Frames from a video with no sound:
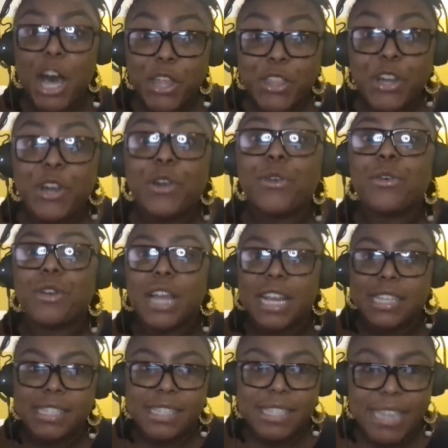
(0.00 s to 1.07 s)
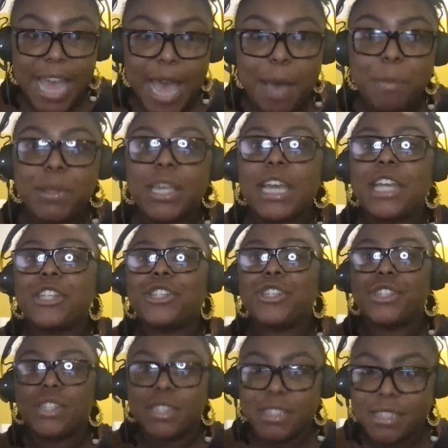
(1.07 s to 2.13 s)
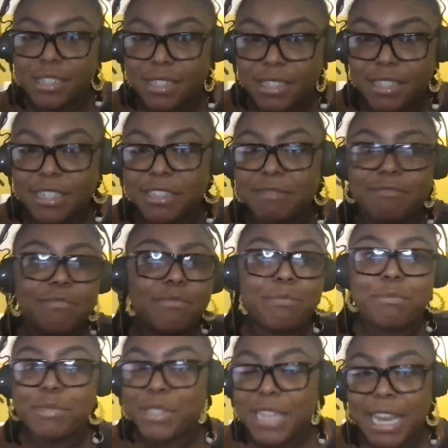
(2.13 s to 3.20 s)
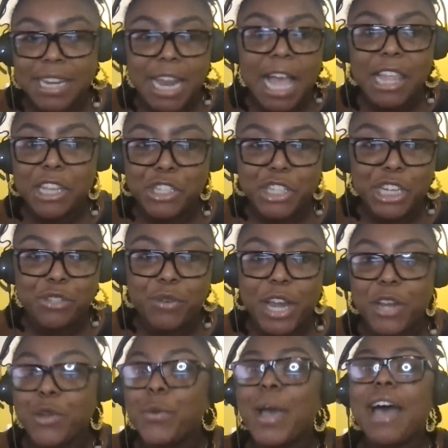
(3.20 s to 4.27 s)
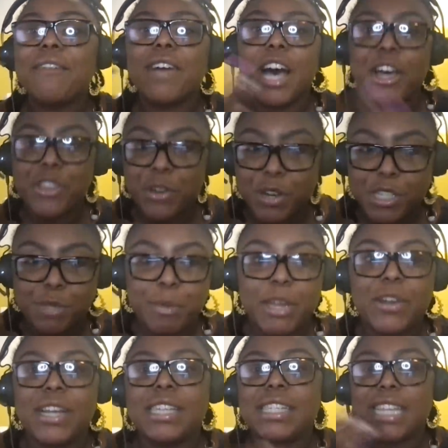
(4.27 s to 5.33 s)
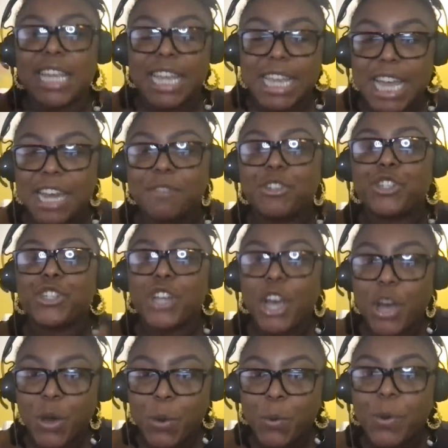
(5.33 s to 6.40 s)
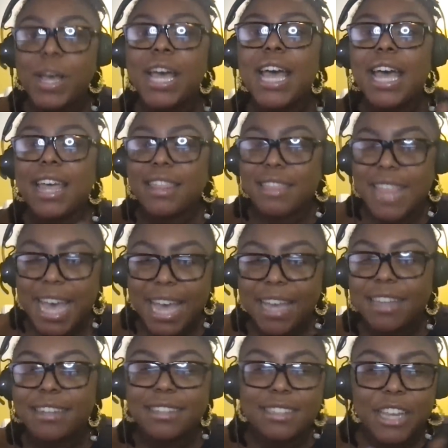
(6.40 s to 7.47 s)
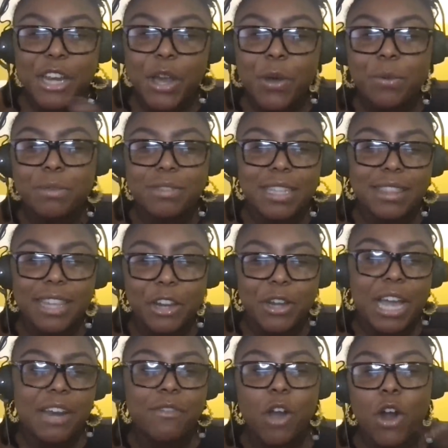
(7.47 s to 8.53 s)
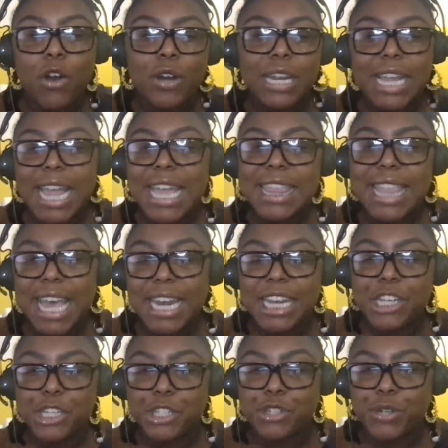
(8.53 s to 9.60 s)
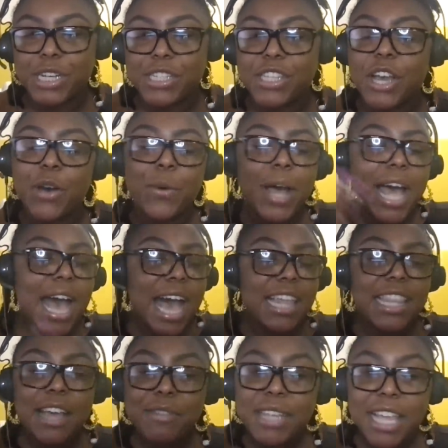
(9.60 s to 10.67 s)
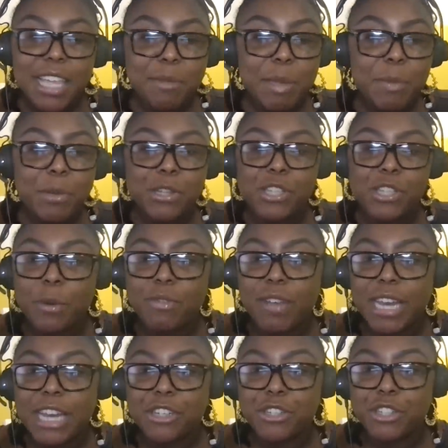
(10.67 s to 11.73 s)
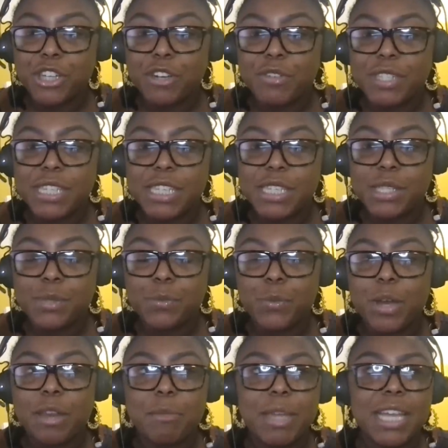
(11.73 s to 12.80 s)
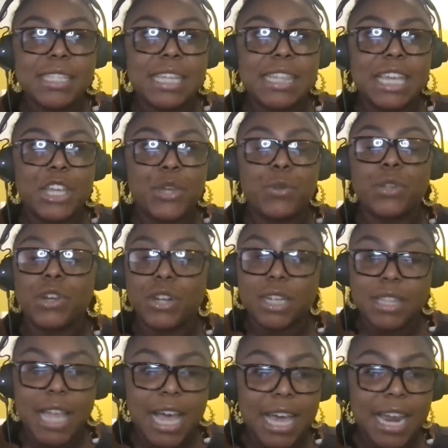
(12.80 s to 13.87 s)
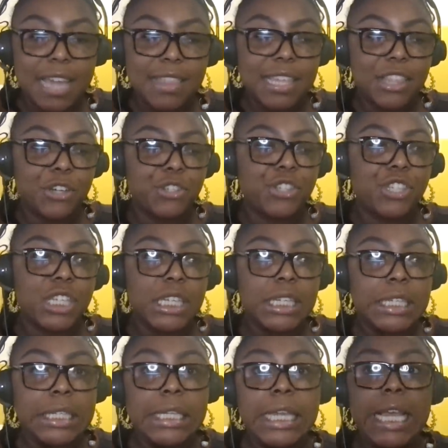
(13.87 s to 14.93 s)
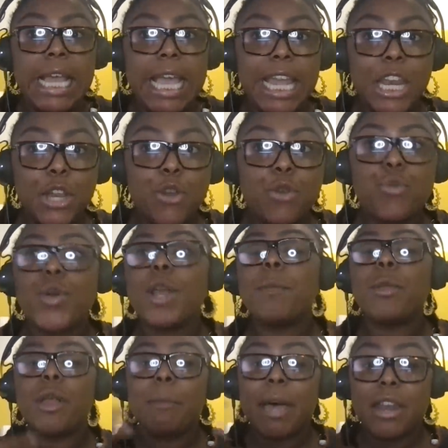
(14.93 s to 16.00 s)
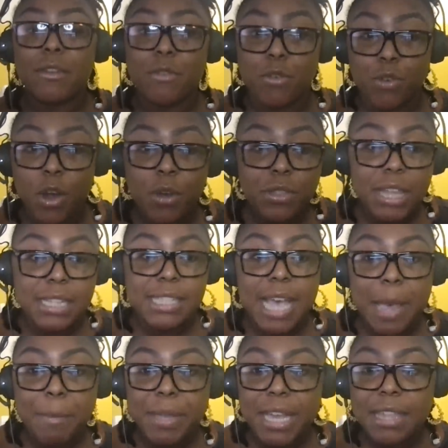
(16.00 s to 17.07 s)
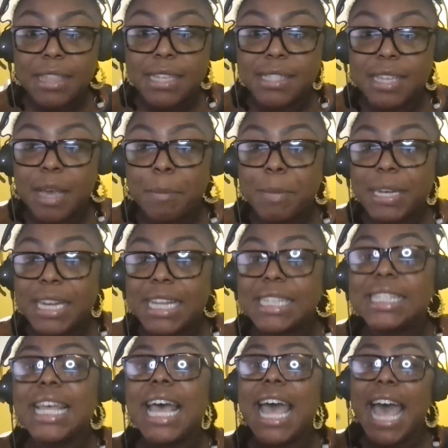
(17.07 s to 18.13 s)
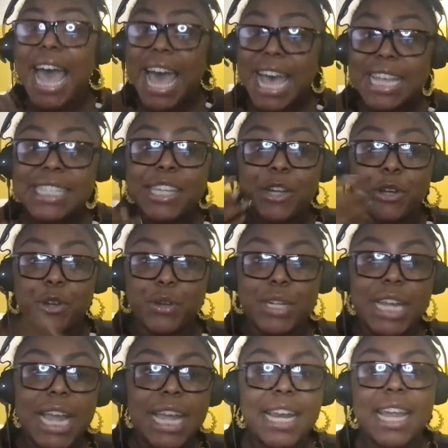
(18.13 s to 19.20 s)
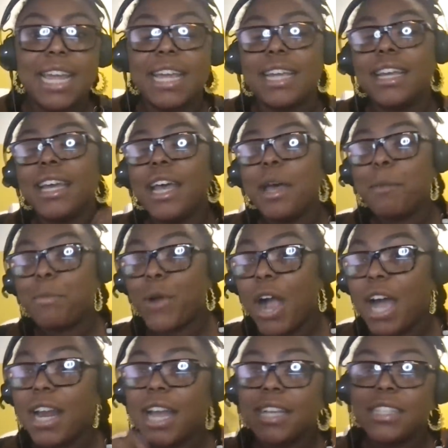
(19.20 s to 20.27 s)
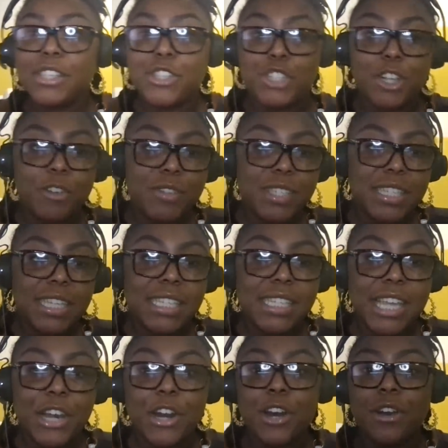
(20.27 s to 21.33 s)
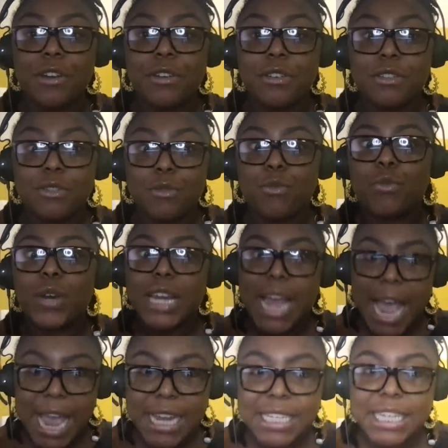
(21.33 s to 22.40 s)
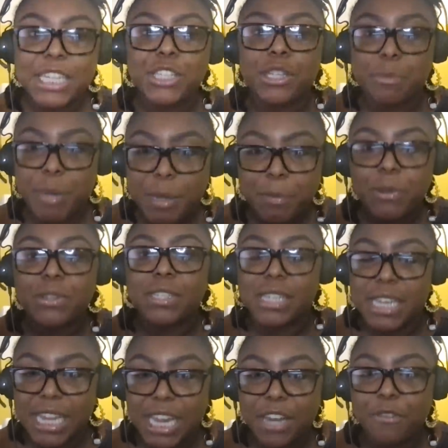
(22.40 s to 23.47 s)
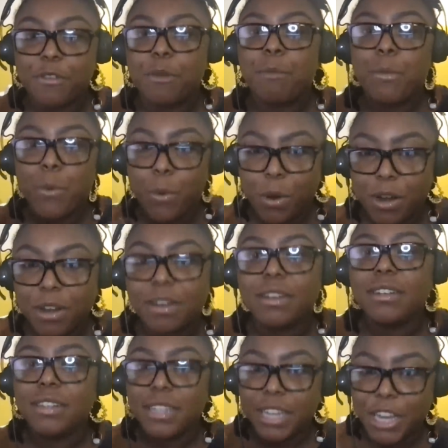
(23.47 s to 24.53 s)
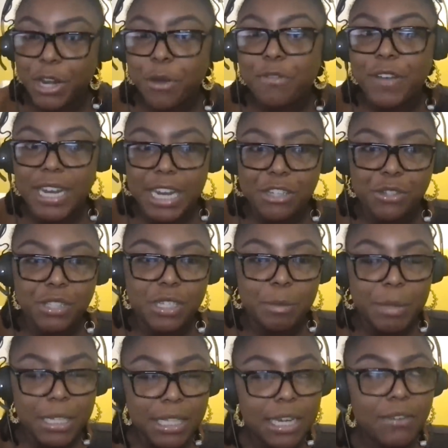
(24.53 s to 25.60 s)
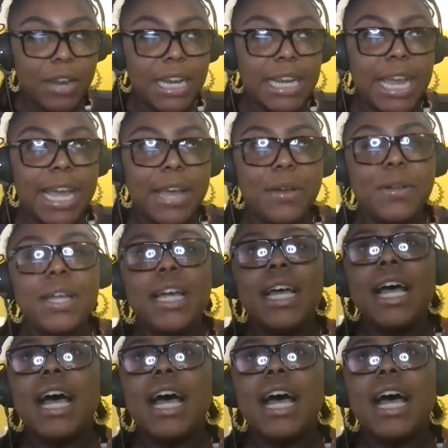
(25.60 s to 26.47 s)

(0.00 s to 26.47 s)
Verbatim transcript: other established yeah technologists, right, who have other experience and can kind of show that you know that they're kind of already in that industry so i love telling hmm. start with financial services one because i think you learn a lot i think there's still an incredible amount of growth that's happening at these companies as they're creating products and services that are reacting to people's need for more, you know, financial stability right now.